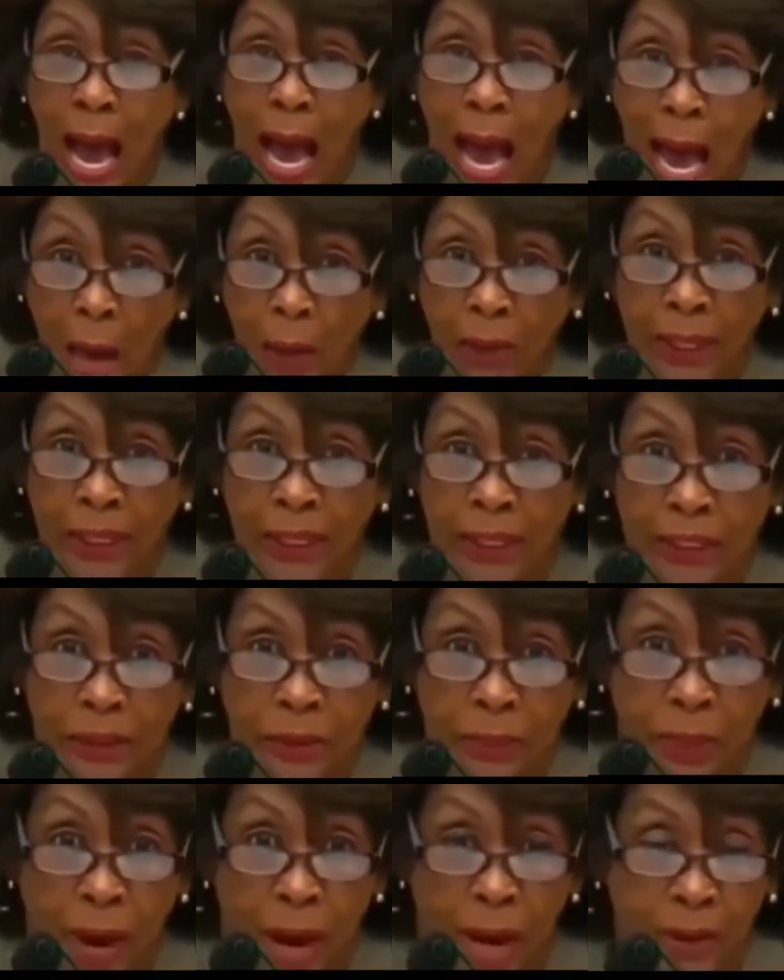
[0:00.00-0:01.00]
how it
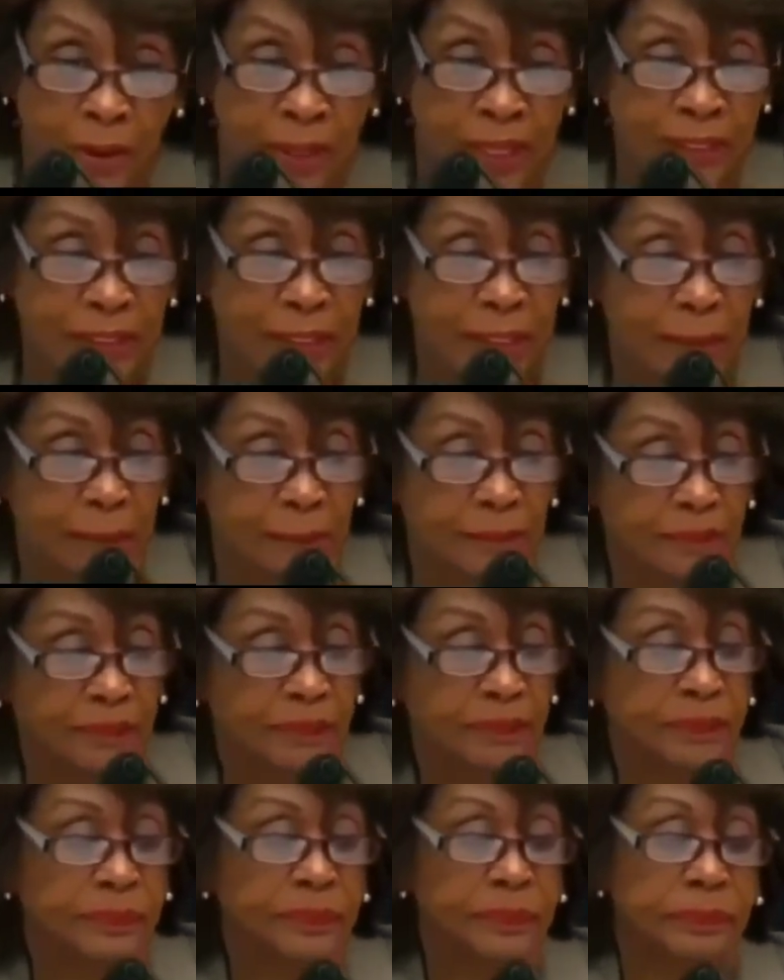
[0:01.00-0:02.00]
is progressing.
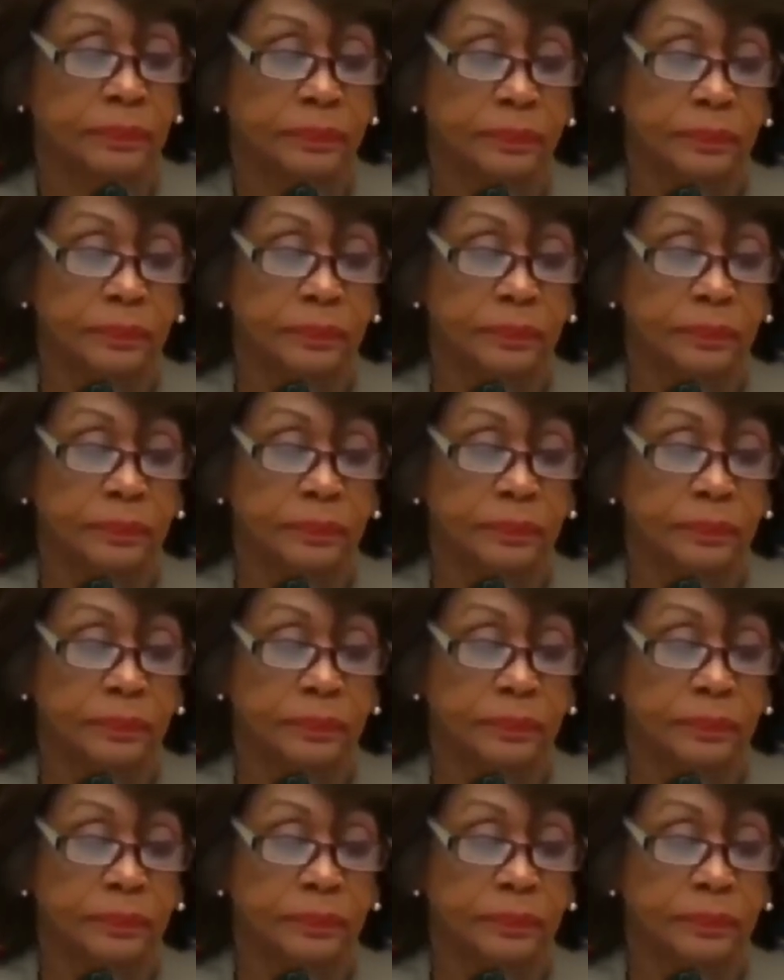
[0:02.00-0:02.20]
We'll be